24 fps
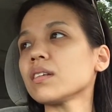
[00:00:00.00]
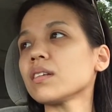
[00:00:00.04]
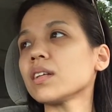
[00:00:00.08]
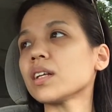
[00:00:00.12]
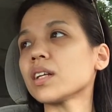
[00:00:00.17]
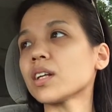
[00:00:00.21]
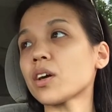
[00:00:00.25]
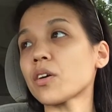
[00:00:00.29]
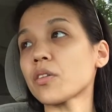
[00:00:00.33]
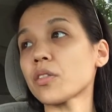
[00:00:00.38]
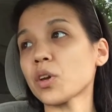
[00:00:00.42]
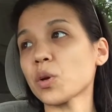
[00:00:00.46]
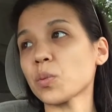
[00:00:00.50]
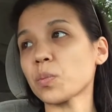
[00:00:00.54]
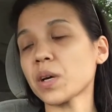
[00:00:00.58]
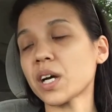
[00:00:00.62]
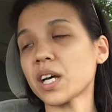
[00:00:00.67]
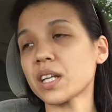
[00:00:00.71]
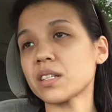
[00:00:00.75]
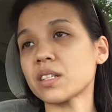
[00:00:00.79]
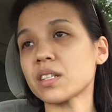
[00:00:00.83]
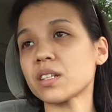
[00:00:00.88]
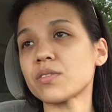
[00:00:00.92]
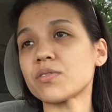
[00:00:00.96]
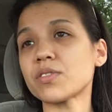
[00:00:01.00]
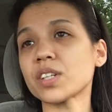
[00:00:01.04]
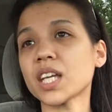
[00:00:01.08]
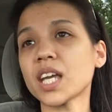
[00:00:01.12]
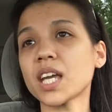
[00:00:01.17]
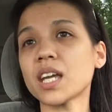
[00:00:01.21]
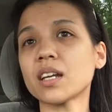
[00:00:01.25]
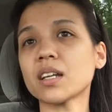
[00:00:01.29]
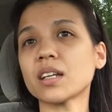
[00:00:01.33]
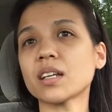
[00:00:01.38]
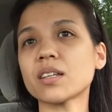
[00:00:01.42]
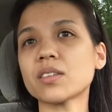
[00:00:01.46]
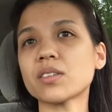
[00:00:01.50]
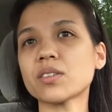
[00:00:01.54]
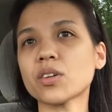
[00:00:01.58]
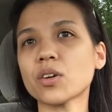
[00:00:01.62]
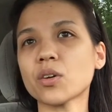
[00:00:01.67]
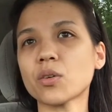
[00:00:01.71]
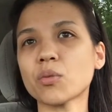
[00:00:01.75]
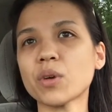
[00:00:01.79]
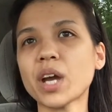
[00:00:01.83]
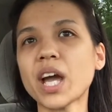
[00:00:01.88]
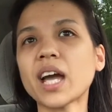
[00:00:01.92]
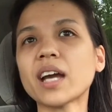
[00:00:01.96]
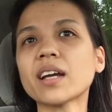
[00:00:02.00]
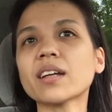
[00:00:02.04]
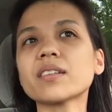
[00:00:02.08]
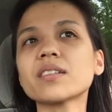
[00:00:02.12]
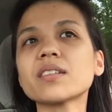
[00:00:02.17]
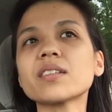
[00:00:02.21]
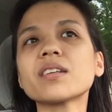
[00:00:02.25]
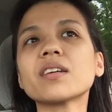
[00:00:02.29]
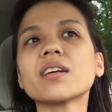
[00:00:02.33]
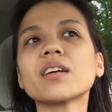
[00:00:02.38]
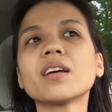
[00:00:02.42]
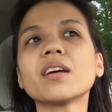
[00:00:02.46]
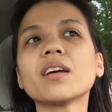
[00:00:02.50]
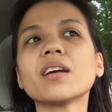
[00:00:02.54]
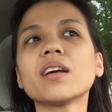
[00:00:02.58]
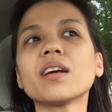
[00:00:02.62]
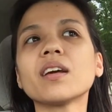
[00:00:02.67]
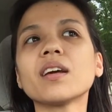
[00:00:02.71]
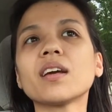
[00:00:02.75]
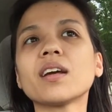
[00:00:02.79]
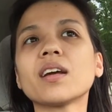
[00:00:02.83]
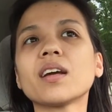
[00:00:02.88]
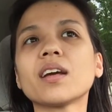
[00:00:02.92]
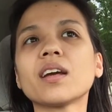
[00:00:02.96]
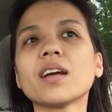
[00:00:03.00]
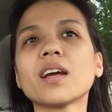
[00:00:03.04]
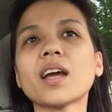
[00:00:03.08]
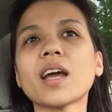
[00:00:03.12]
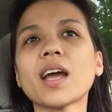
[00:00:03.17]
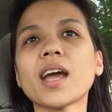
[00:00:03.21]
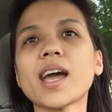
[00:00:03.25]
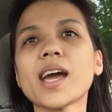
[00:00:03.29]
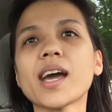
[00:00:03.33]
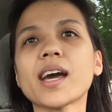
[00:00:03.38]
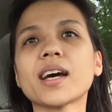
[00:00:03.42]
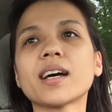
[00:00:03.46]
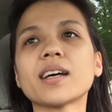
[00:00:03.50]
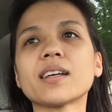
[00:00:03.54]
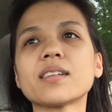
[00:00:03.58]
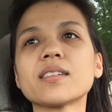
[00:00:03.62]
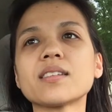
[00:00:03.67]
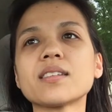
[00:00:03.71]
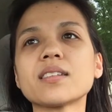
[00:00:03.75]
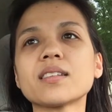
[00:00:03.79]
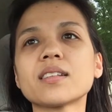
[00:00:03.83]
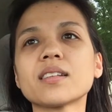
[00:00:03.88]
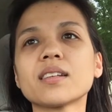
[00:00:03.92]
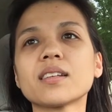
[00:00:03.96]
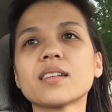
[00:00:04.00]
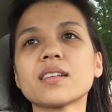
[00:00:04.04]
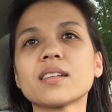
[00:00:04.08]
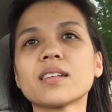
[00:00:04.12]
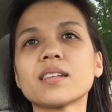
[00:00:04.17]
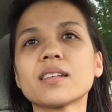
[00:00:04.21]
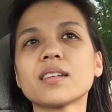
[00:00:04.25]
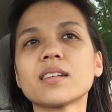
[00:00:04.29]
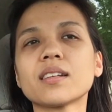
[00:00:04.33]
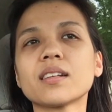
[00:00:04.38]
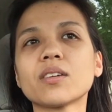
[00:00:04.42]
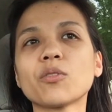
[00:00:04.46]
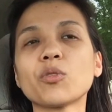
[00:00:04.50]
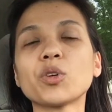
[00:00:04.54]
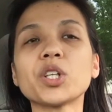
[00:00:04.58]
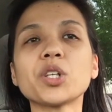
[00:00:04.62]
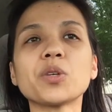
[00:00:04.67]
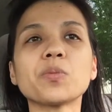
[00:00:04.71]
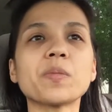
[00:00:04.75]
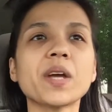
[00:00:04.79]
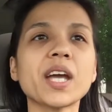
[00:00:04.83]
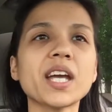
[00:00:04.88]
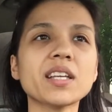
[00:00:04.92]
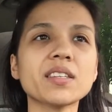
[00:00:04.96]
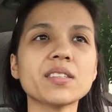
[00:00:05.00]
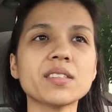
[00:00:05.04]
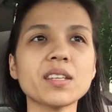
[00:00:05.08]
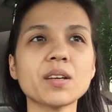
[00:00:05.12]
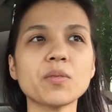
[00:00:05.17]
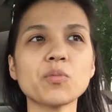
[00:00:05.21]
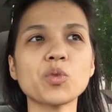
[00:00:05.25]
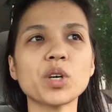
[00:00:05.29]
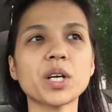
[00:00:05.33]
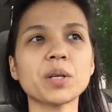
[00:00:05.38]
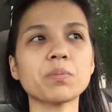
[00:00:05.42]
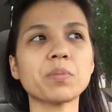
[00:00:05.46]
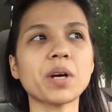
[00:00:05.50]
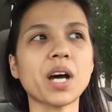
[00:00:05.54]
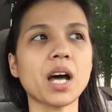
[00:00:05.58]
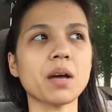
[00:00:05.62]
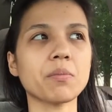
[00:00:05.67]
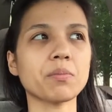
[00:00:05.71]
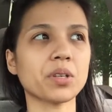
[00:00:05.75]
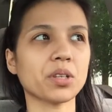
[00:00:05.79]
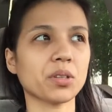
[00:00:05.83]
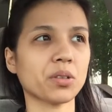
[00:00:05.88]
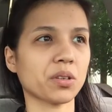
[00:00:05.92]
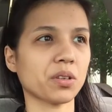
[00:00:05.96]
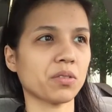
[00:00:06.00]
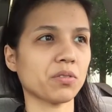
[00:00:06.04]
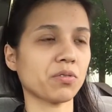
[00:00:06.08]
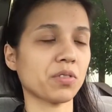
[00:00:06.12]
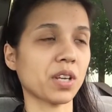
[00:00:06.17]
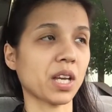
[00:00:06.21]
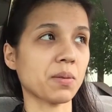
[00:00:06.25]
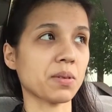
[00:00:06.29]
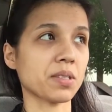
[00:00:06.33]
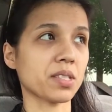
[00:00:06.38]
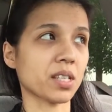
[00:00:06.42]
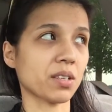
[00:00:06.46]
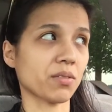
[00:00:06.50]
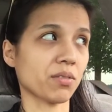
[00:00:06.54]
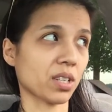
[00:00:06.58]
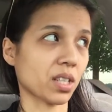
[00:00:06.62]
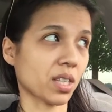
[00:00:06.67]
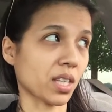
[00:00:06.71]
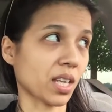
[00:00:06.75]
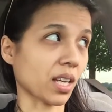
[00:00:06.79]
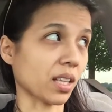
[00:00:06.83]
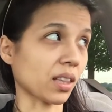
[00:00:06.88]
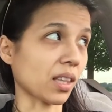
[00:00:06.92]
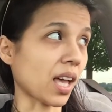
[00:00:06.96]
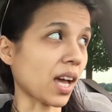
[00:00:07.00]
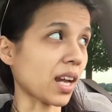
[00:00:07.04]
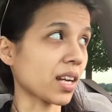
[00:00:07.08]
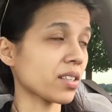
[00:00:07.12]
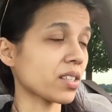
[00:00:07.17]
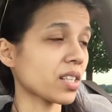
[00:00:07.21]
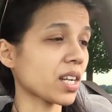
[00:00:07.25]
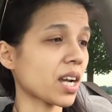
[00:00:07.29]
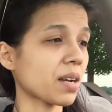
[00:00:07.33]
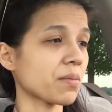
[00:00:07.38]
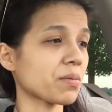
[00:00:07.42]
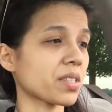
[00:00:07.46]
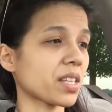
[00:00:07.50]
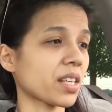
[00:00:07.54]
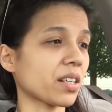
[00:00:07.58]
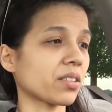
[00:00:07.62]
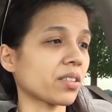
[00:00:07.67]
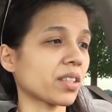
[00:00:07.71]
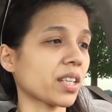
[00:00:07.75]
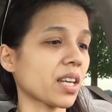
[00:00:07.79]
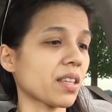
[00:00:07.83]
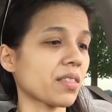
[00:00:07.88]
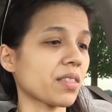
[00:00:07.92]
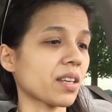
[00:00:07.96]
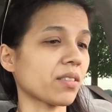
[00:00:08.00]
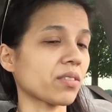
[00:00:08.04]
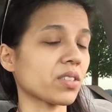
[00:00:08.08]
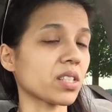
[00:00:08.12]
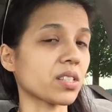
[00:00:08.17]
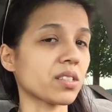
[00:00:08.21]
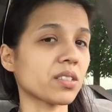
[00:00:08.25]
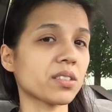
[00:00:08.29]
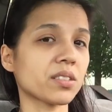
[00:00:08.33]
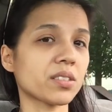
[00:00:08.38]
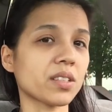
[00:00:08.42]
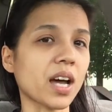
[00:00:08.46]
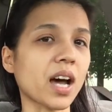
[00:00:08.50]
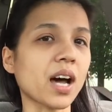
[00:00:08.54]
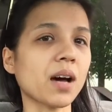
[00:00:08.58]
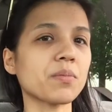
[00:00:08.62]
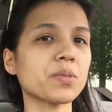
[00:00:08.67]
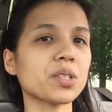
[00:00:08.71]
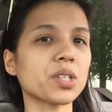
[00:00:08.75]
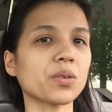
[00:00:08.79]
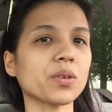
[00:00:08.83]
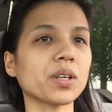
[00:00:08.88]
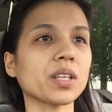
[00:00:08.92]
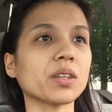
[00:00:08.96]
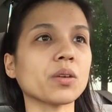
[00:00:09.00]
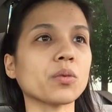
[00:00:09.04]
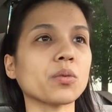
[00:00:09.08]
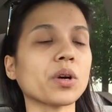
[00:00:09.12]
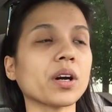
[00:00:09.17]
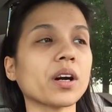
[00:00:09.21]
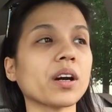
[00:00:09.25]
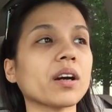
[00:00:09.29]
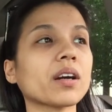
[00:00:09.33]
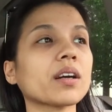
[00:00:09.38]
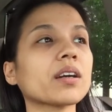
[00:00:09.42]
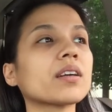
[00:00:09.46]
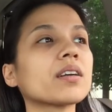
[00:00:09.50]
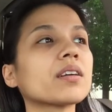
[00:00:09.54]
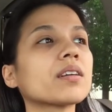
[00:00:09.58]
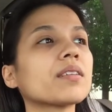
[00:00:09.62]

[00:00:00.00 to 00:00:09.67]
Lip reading: you know, their pontificating is correct. And when you make someone popular and famous and everything, a lot of times that'll get them to stop doing the work.